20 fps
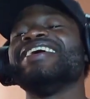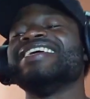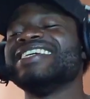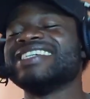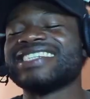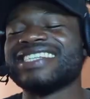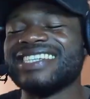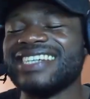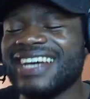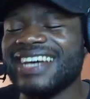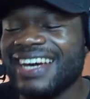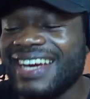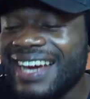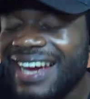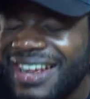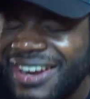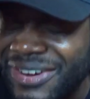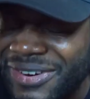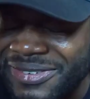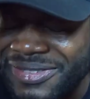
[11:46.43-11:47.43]
Honestly, I,
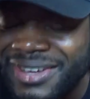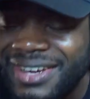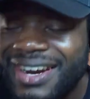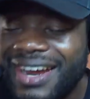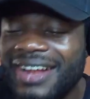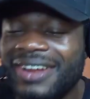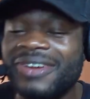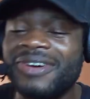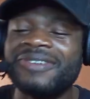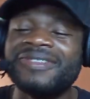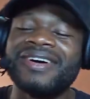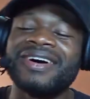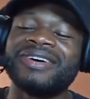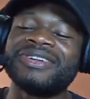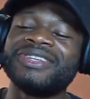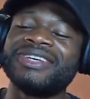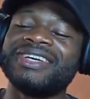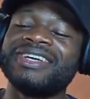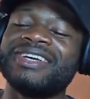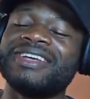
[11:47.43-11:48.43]
I loved it. I loved
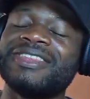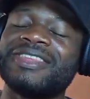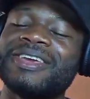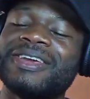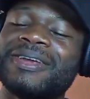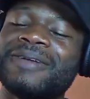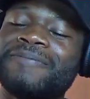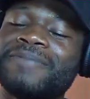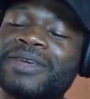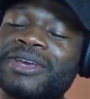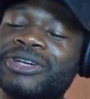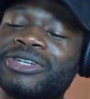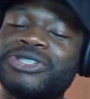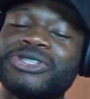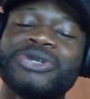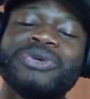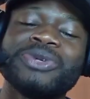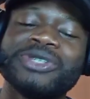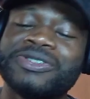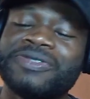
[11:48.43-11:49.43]
how the, the, the
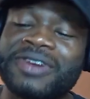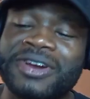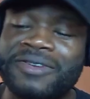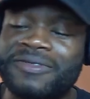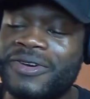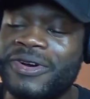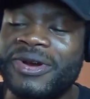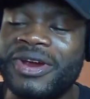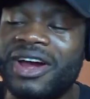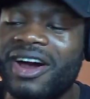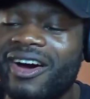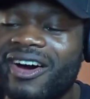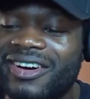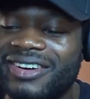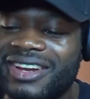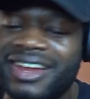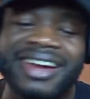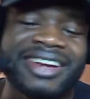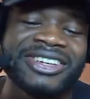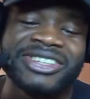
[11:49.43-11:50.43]
intro was very, very
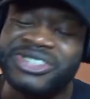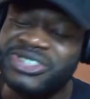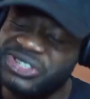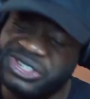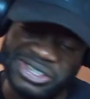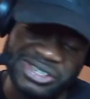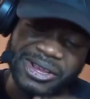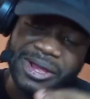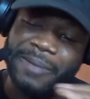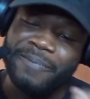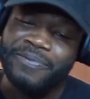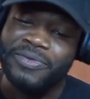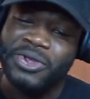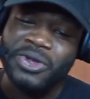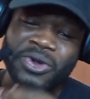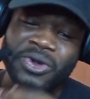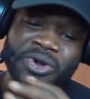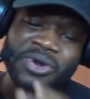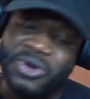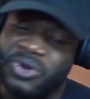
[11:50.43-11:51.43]
hard. Like just
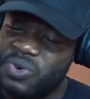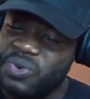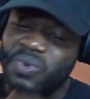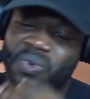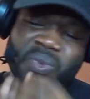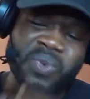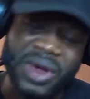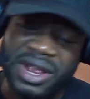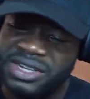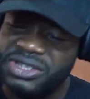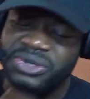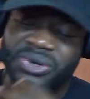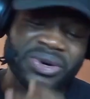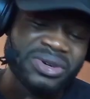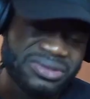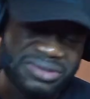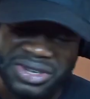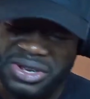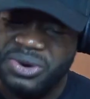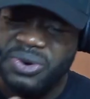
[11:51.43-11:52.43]
went
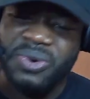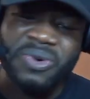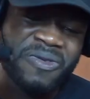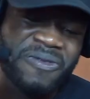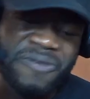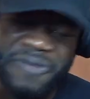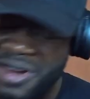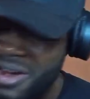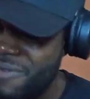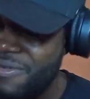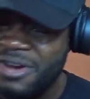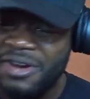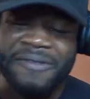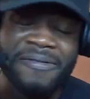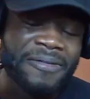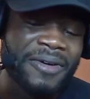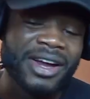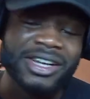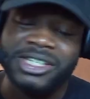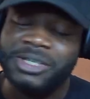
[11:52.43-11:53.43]
on, you know, very,
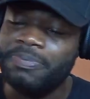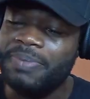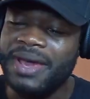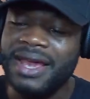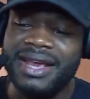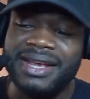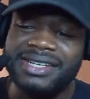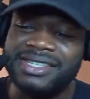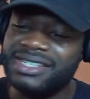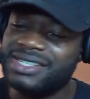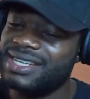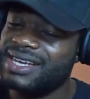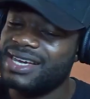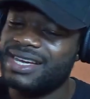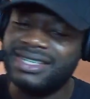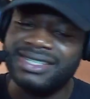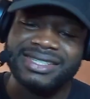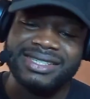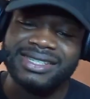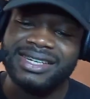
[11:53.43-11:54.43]
very fast paced
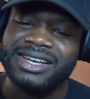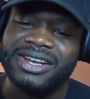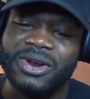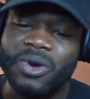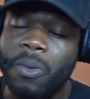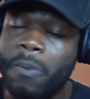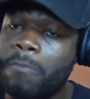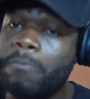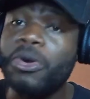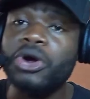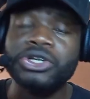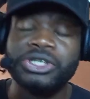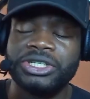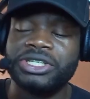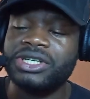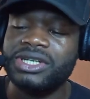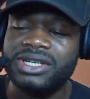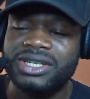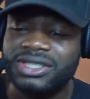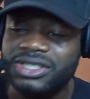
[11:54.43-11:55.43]
and, you know,
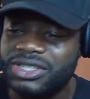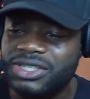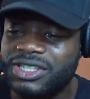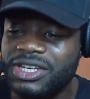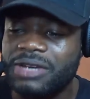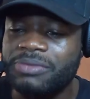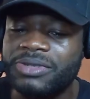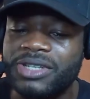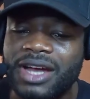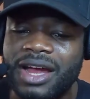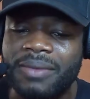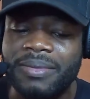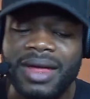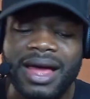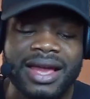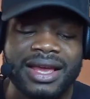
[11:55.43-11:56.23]
mushy at the same time.